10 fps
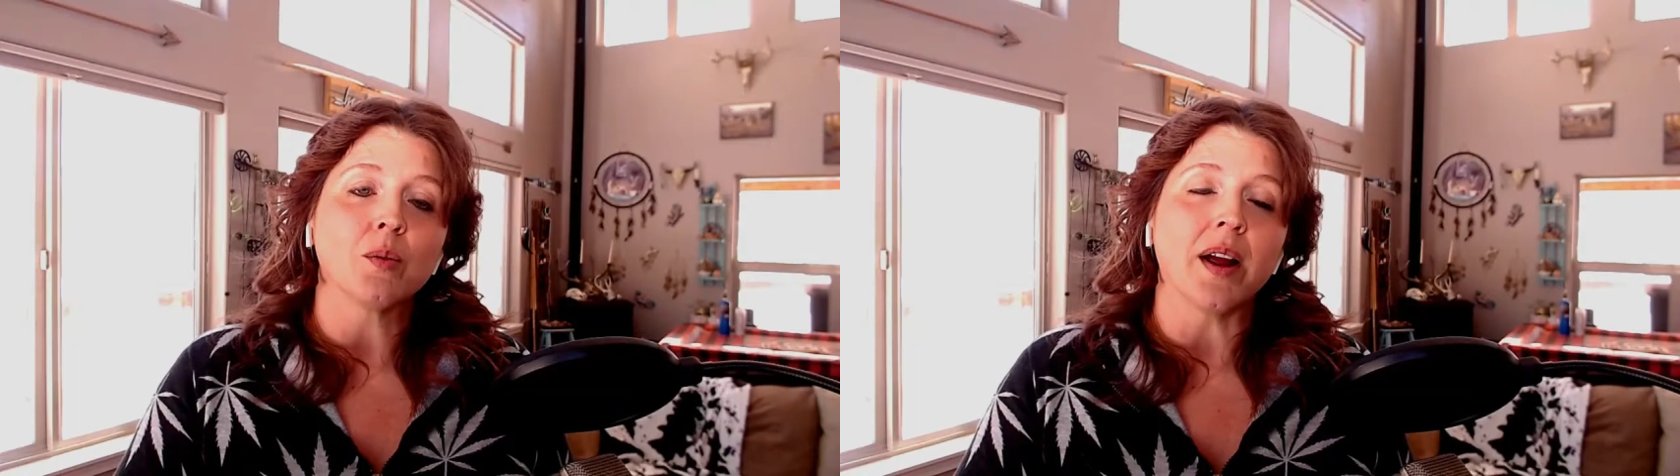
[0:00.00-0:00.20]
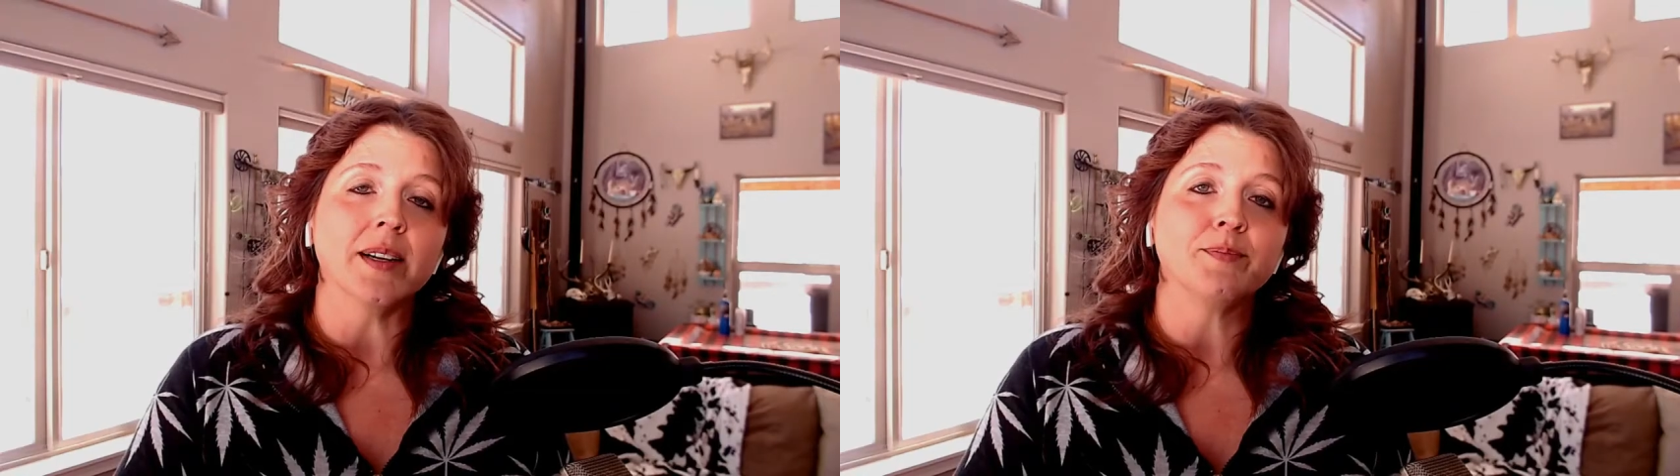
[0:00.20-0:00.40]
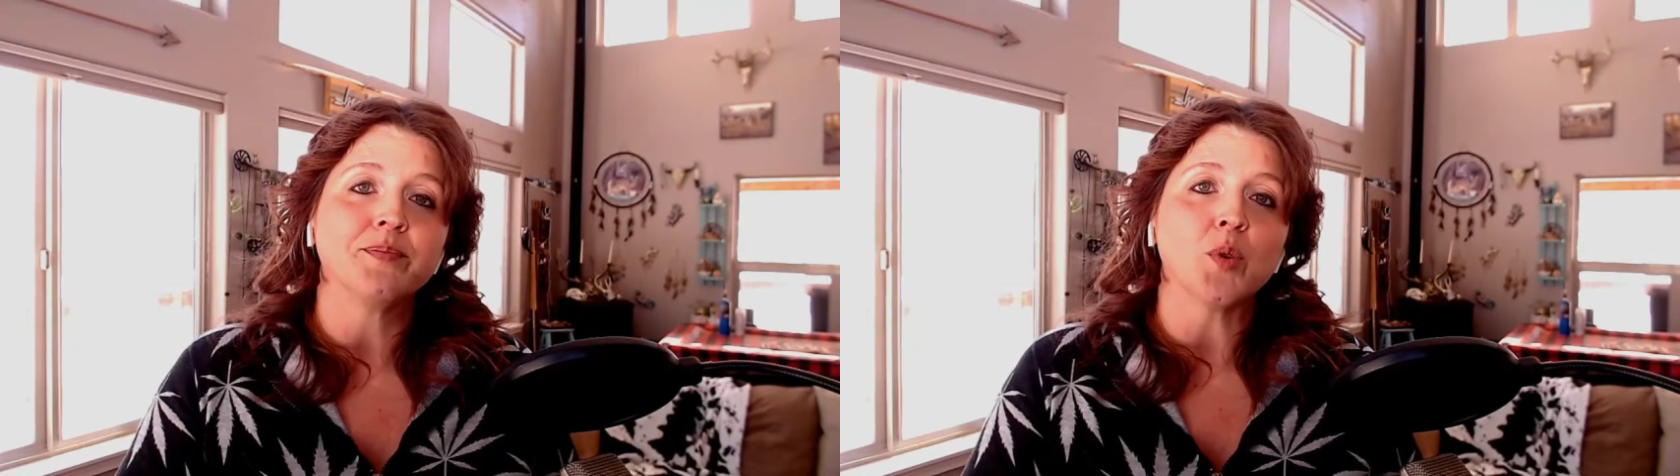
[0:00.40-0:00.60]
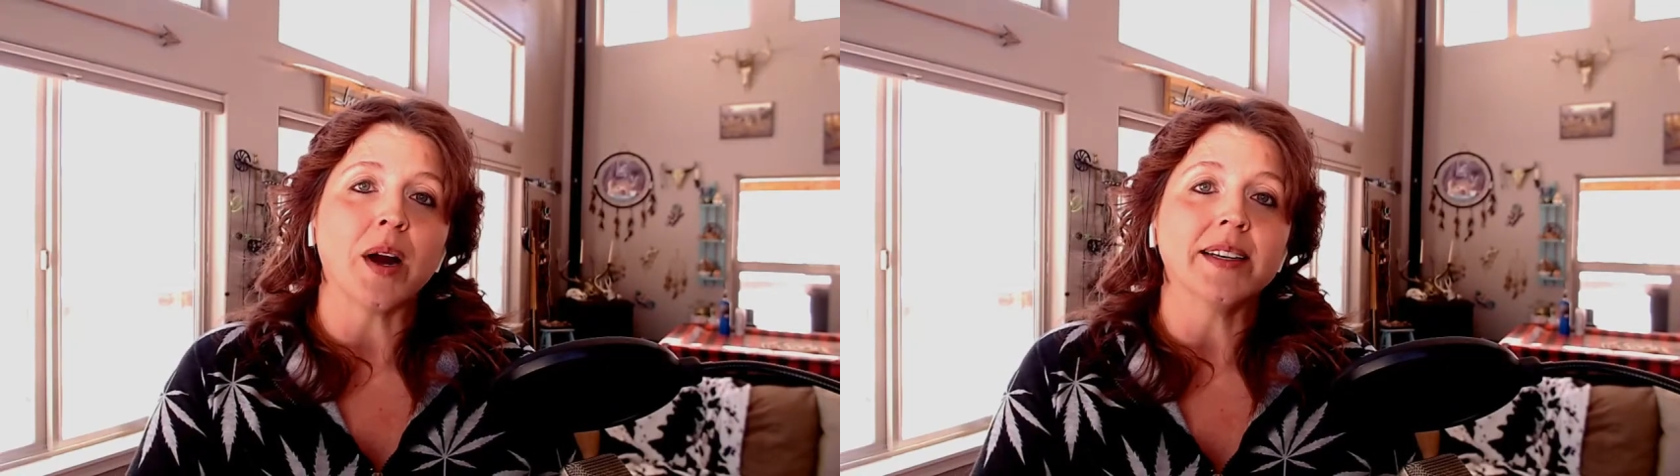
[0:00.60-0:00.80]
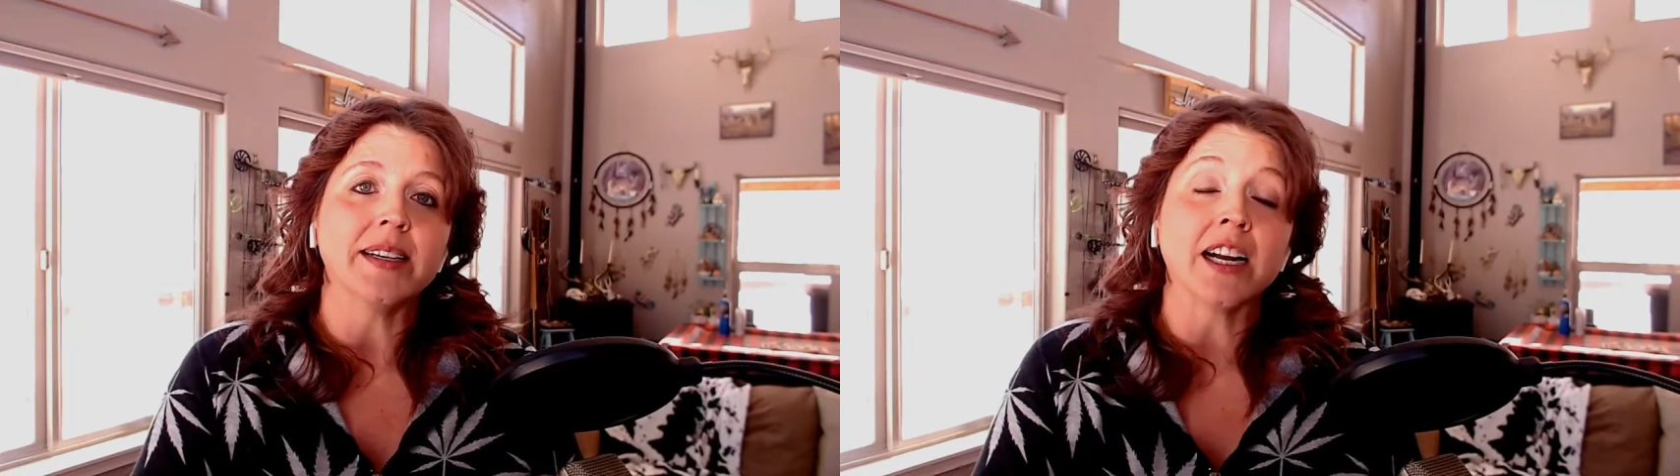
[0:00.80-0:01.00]
Right.
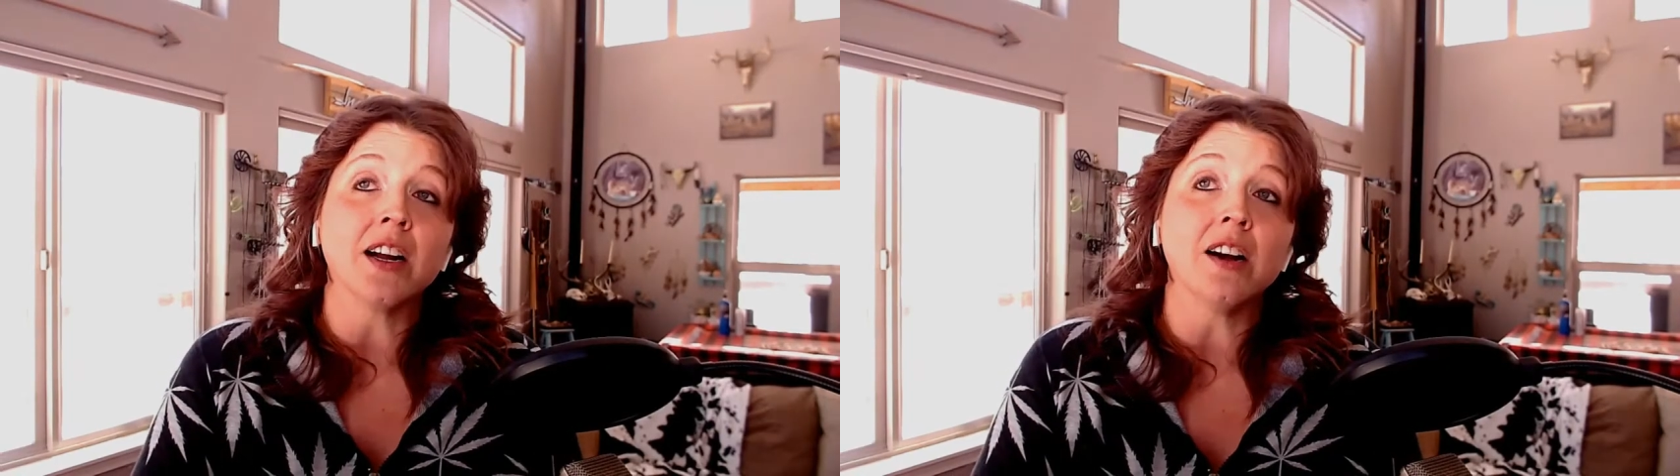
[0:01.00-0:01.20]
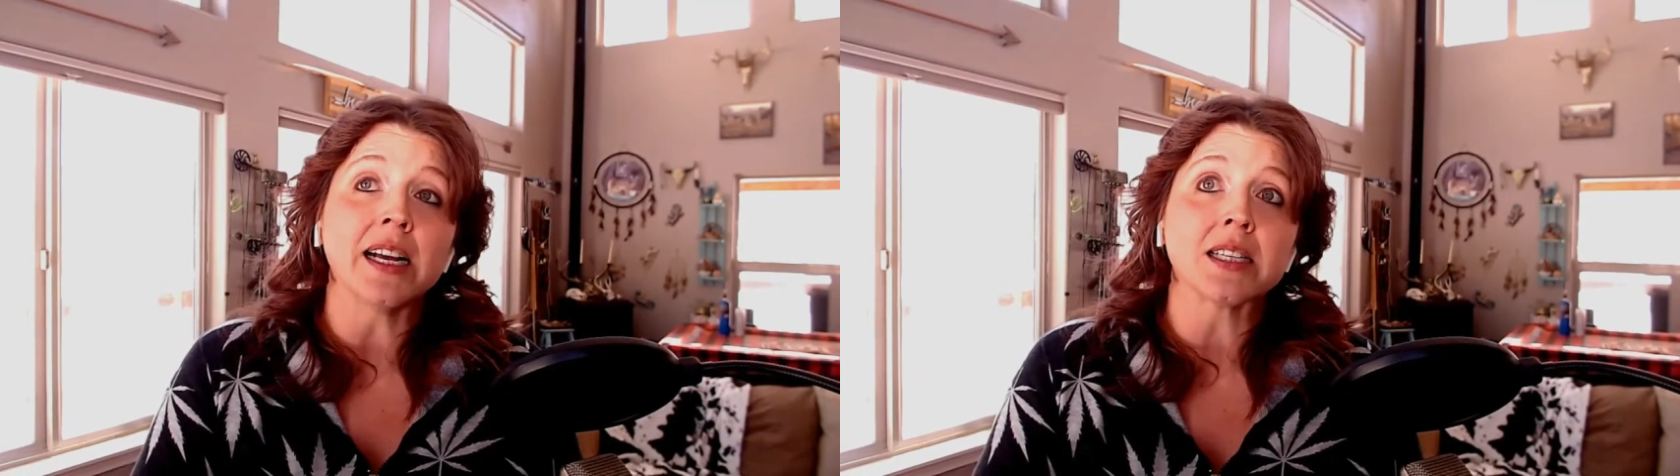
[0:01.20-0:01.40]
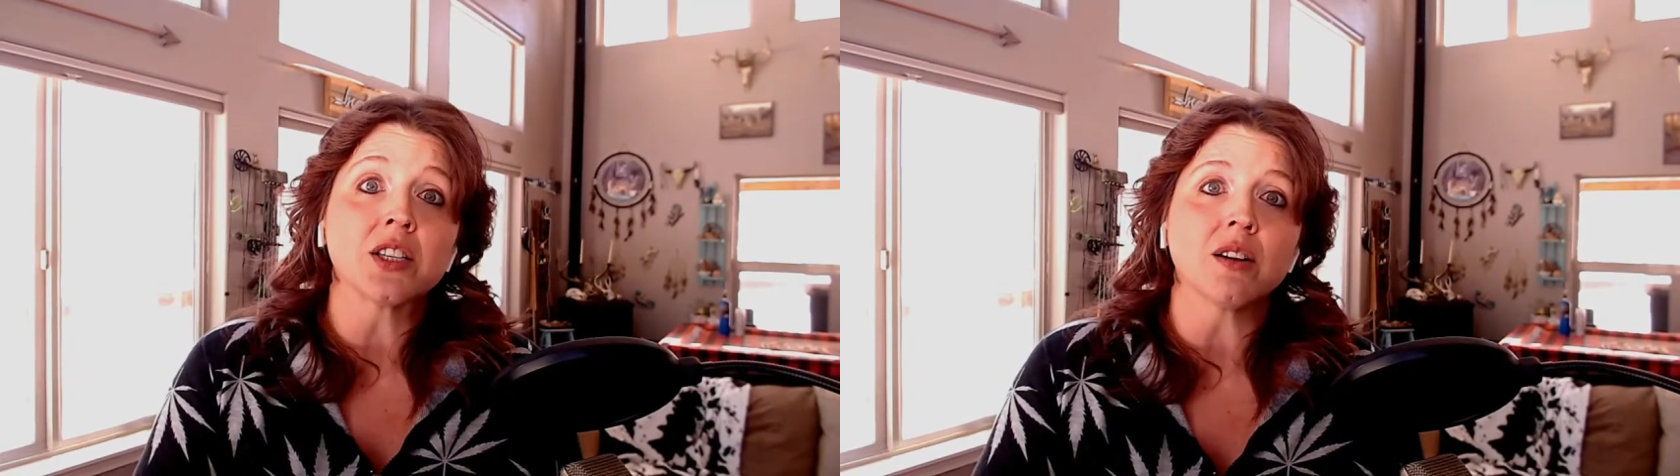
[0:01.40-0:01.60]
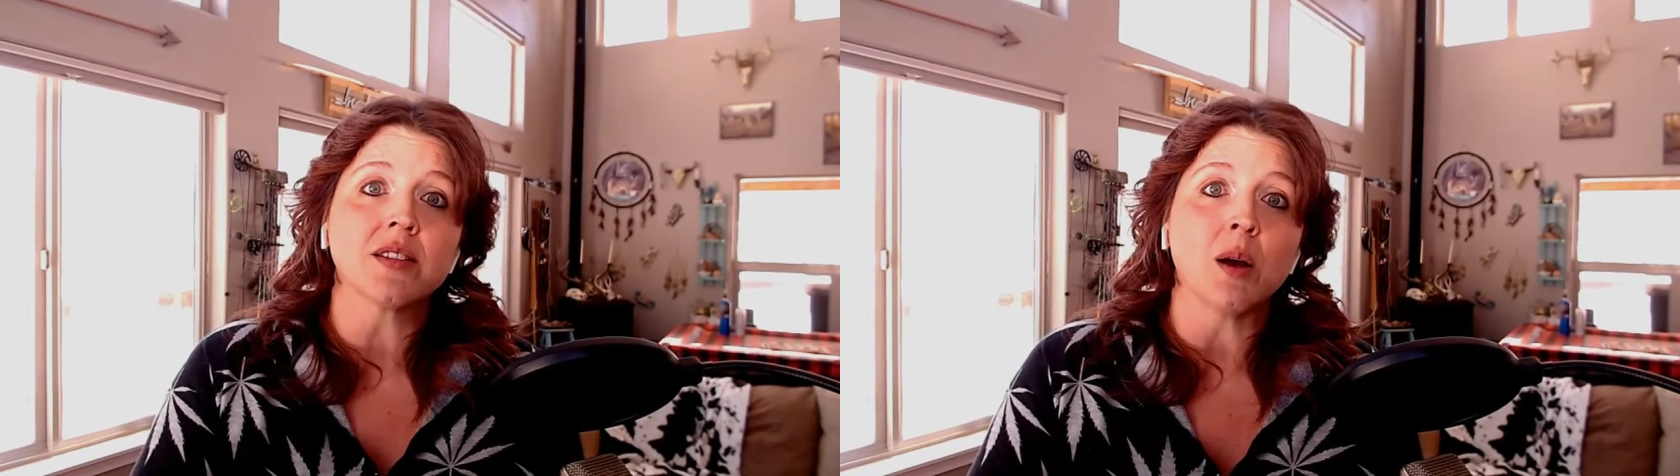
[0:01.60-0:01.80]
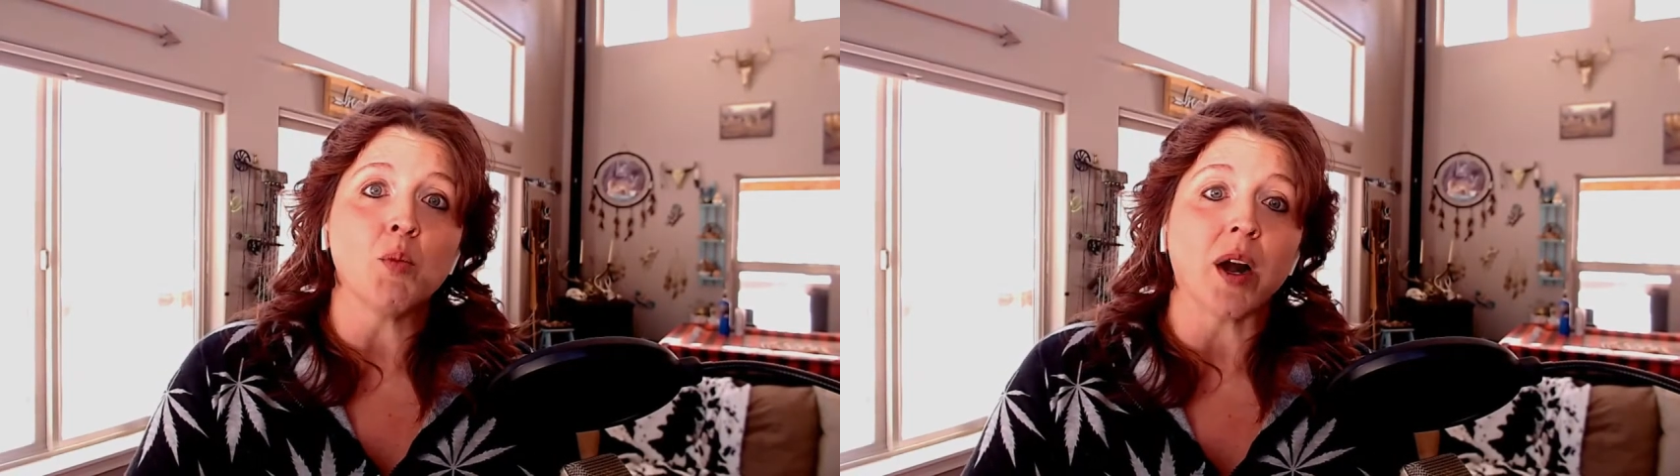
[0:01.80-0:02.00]
And it all has to start
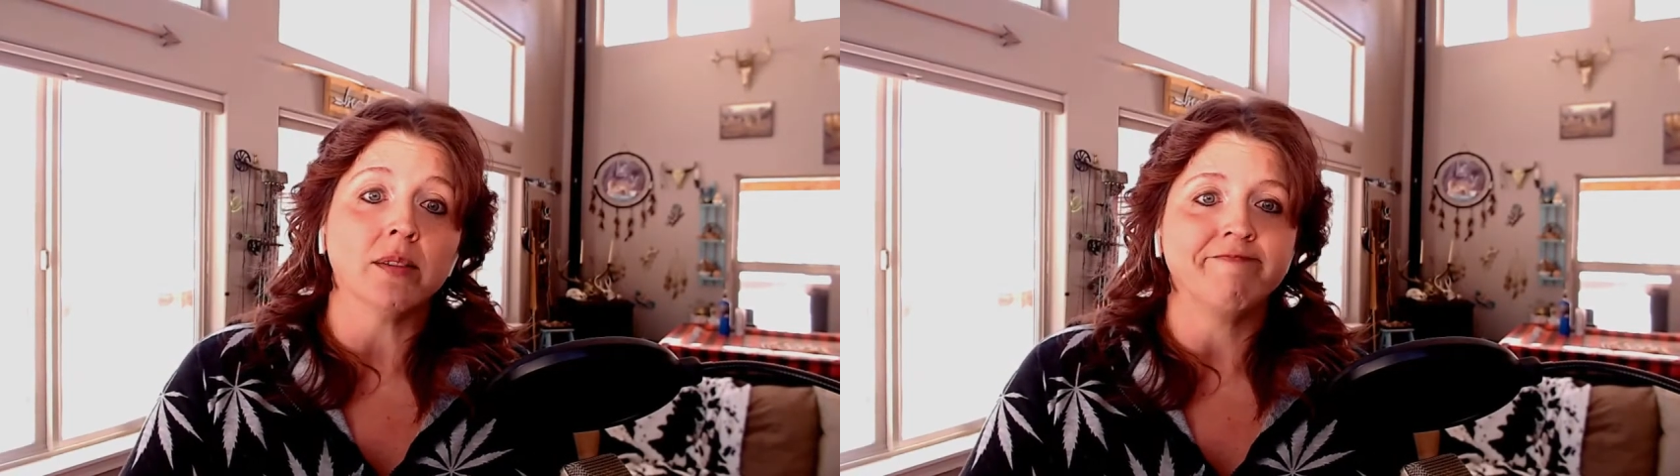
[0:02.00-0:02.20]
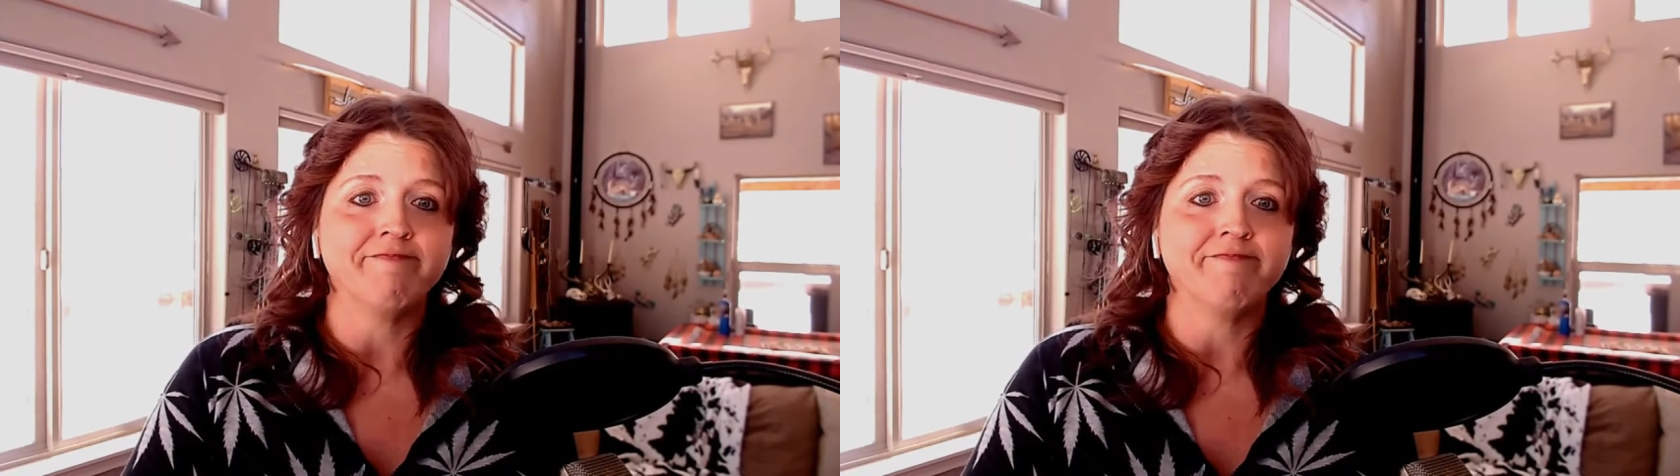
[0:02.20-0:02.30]
somewhere.